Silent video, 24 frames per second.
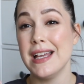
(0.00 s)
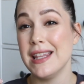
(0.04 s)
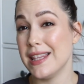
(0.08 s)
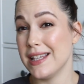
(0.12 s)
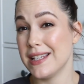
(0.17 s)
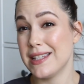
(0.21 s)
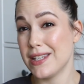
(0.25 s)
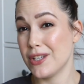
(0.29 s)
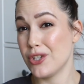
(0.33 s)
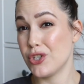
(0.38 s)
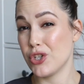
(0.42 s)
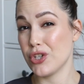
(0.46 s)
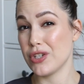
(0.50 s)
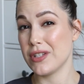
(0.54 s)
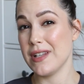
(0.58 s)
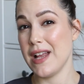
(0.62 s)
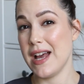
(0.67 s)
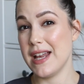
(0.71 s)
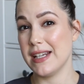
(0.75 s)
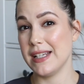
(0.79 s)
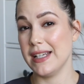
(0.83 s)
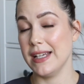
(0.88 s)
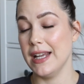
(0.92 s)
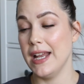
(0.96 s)
this is just
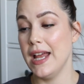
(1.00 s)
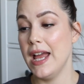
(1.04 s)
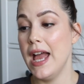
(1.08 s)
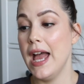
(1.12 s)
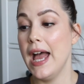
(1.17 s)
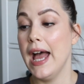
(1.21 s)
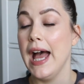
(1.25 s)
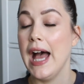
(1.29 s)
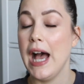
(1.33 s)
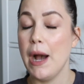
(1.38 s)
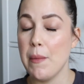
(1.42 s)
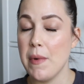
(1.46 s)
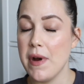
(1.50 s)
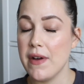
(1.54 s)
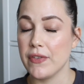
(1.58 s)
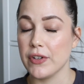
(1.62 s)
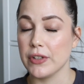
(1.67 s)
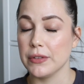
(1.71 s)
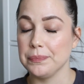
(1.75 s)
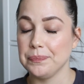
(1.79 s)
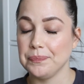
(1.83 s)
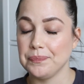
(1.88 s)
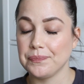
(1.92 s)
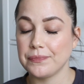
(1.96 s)
not it.
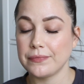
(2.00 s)
However,